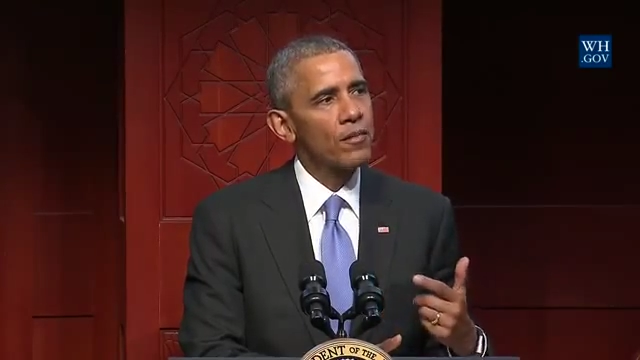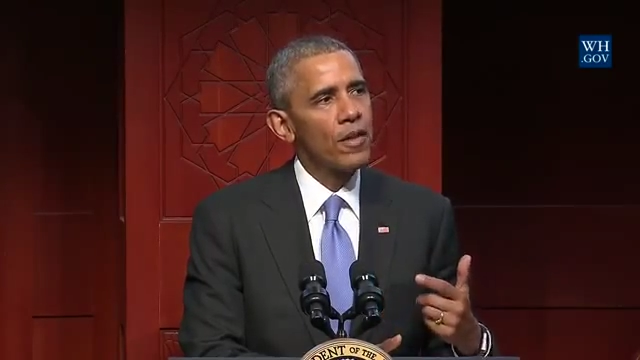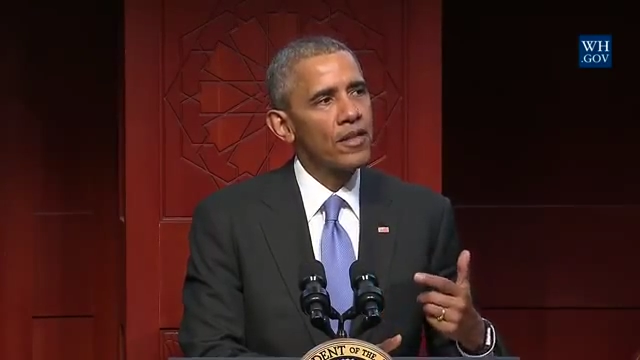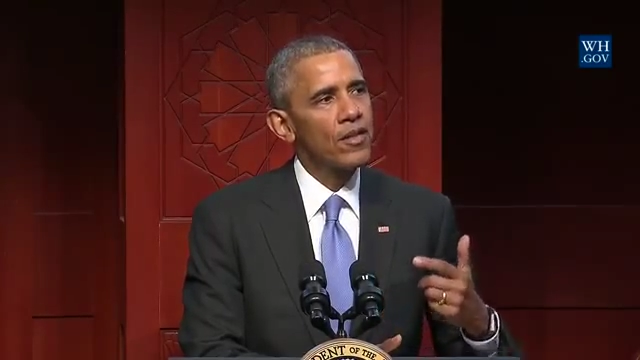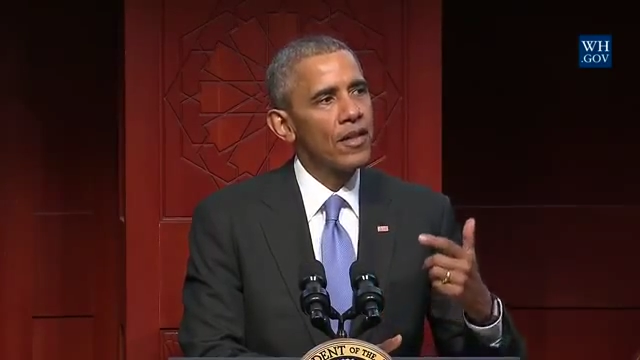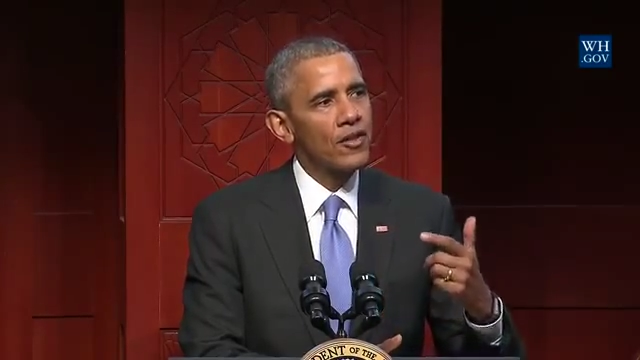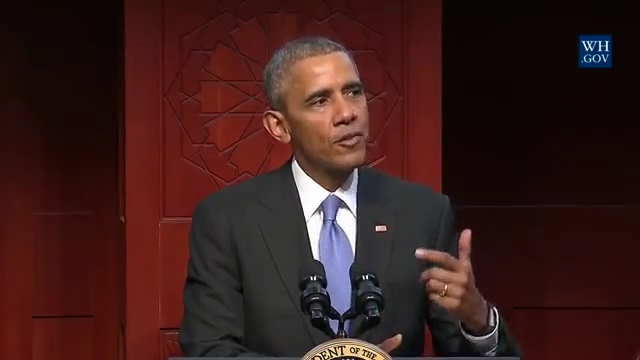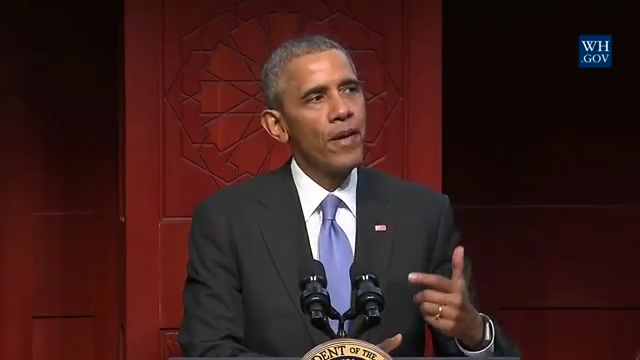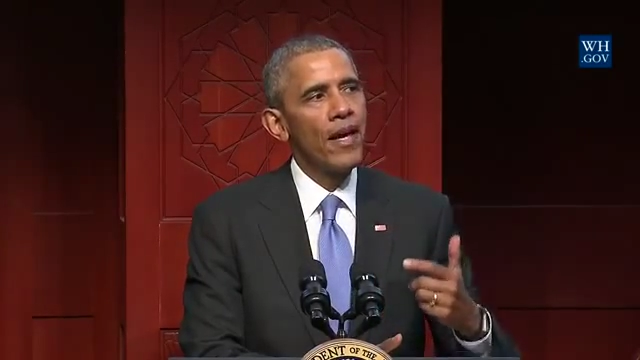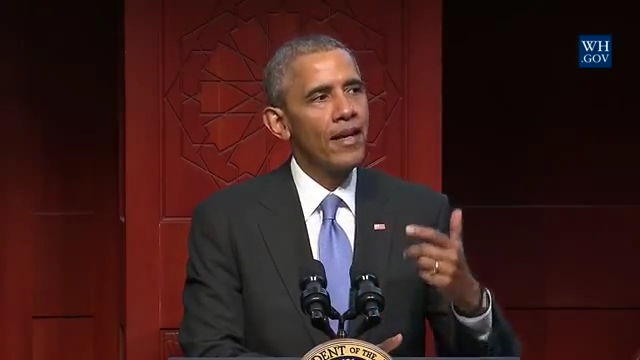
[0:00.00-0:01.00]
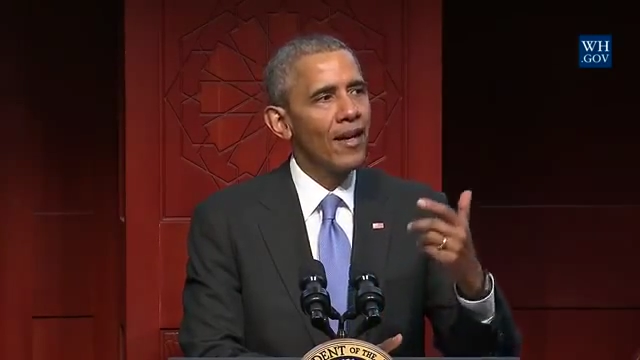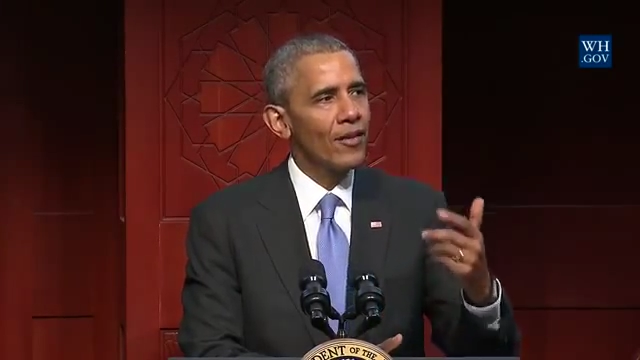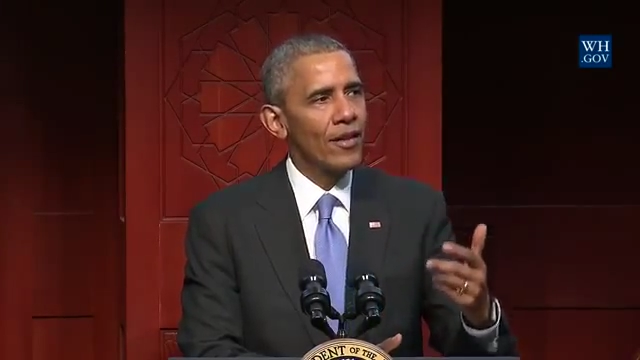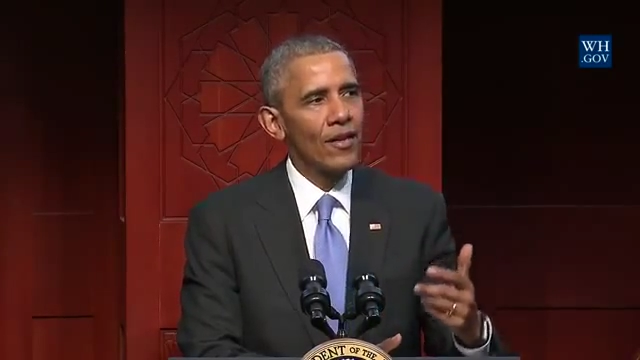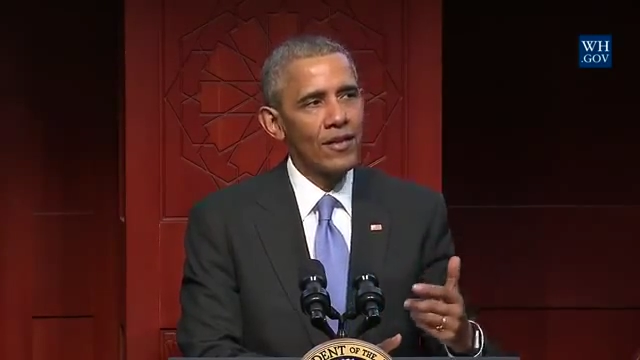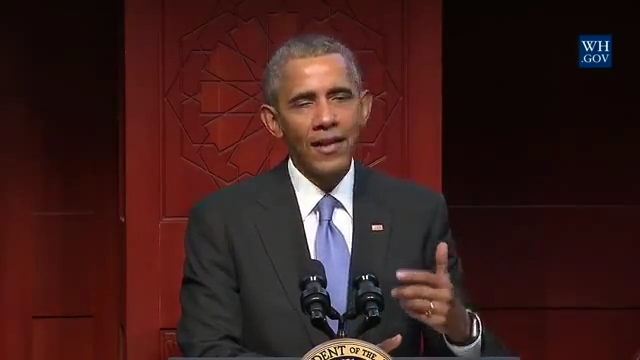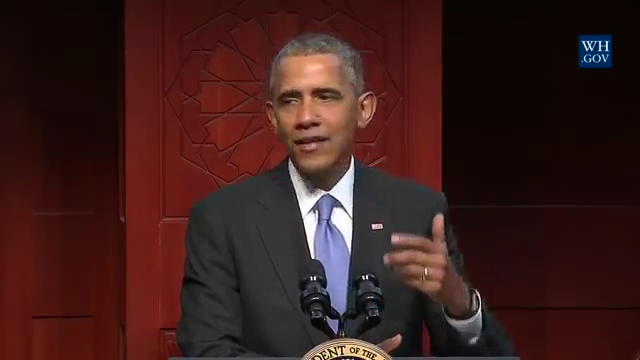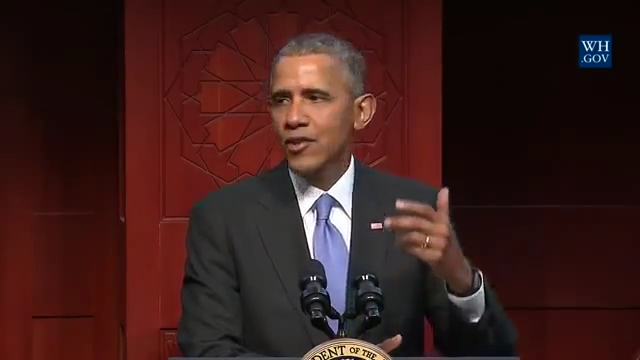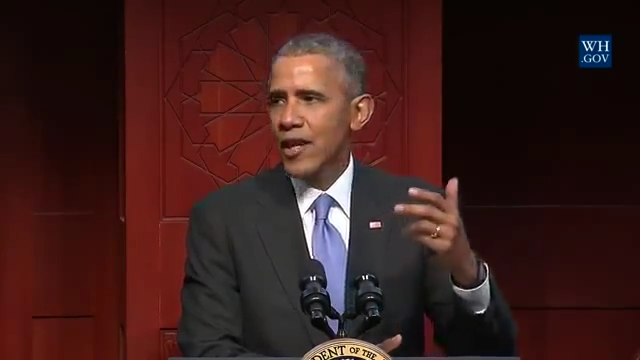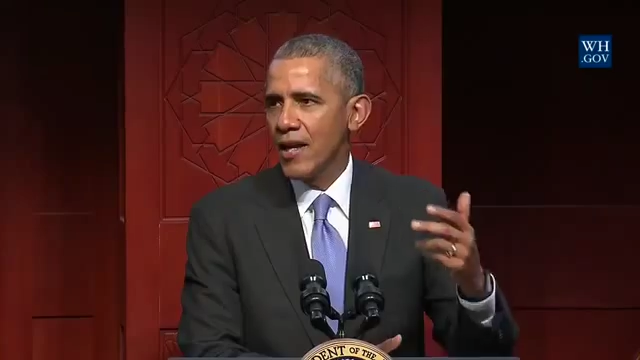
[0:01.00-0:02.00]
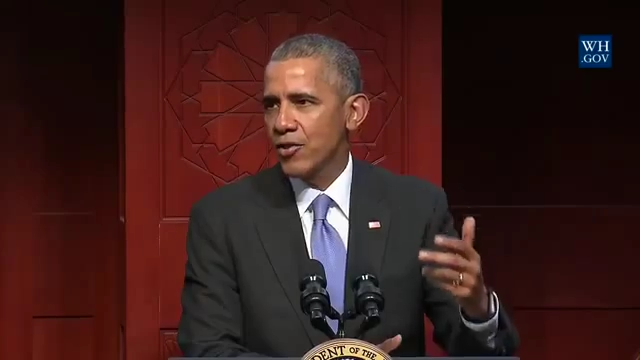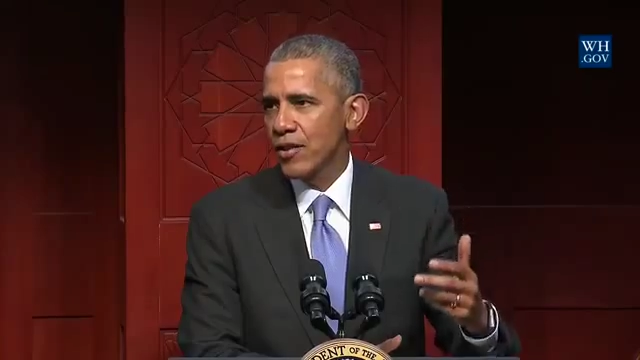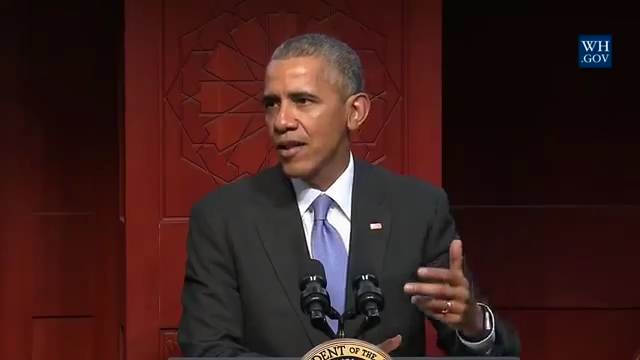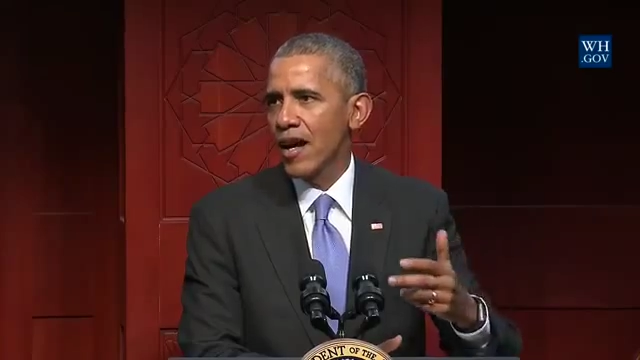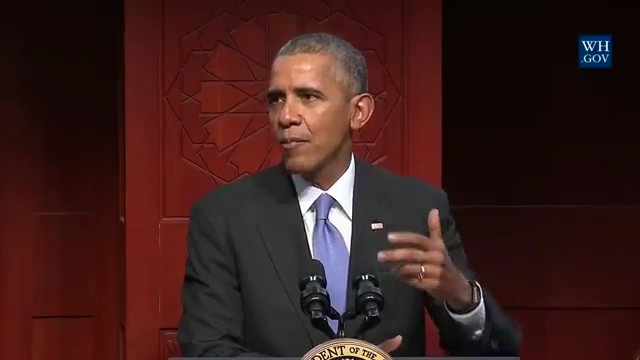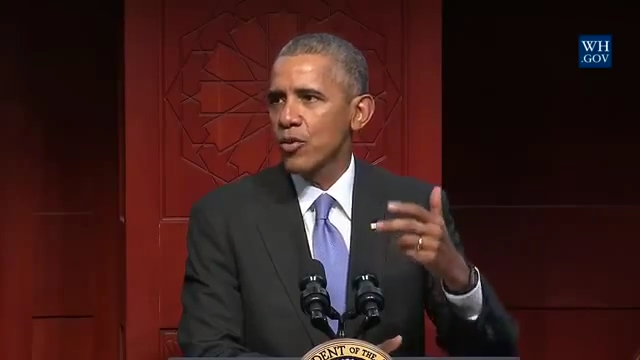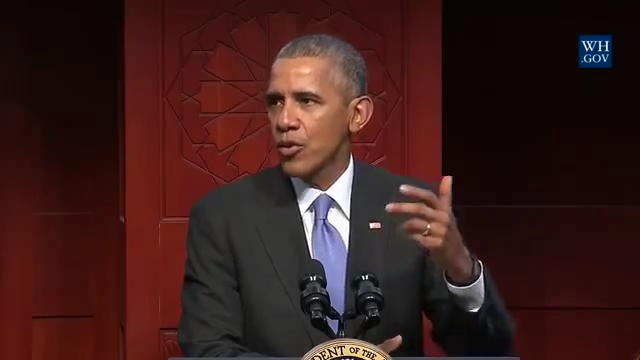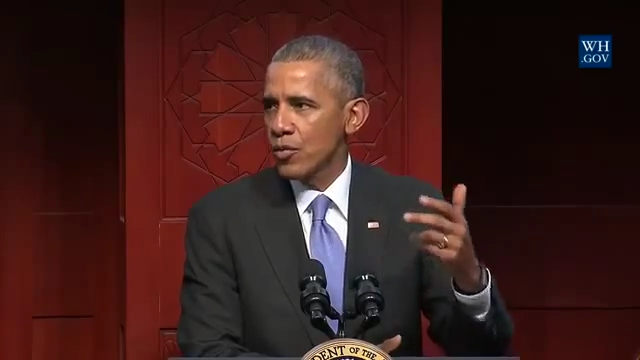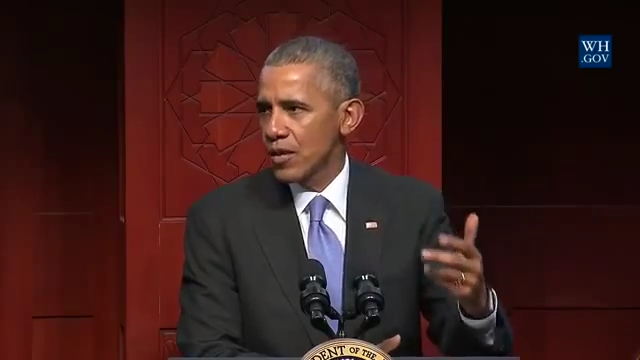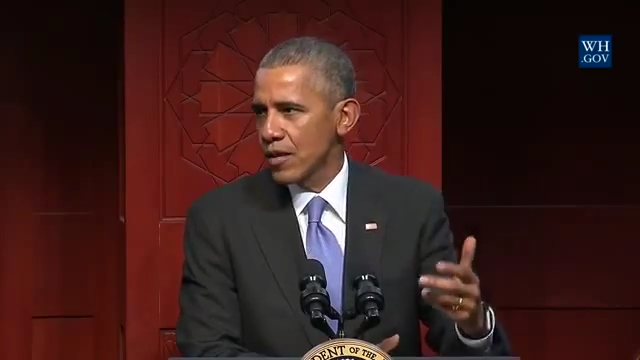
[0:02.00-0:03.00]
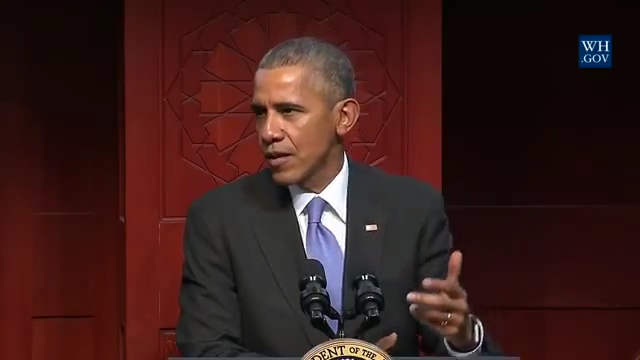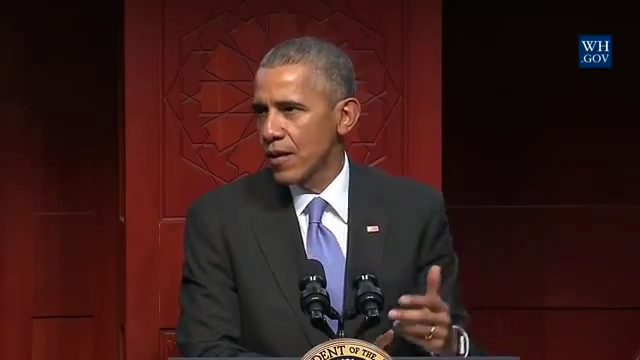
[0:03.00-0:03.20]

but to expand healthcare and education and opportunity.